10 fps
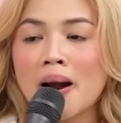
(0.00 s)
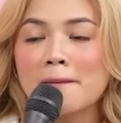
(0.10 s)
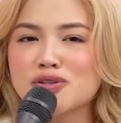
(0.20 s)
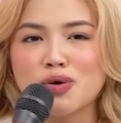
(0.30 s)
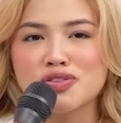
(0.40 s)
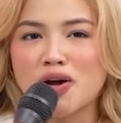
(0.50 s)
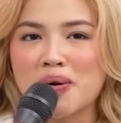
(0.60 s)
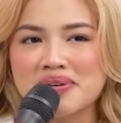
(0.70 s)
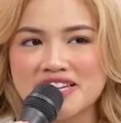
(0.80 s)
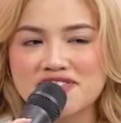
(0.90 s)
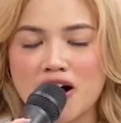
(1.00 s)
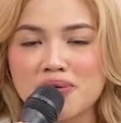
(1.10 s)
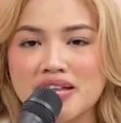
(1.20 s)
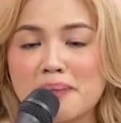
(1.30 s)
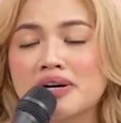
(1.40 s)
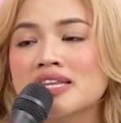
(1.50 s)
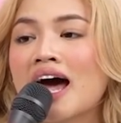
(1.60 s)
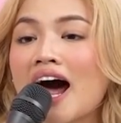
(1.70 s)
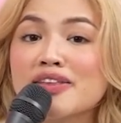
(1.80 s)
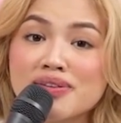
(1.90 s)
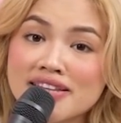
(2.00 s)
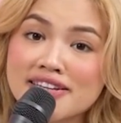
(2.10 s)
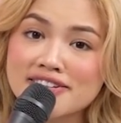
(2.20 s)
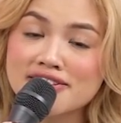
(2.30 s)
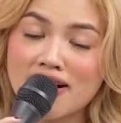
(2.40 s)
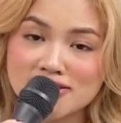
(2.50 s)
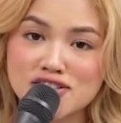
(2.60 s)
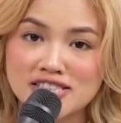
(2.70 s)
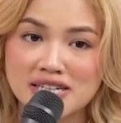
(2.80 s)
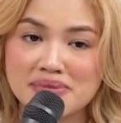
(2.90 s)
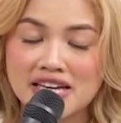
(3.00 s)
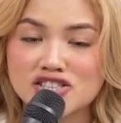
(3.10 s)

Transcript: So I don't normally vlog with them. But I know that they're not judging me.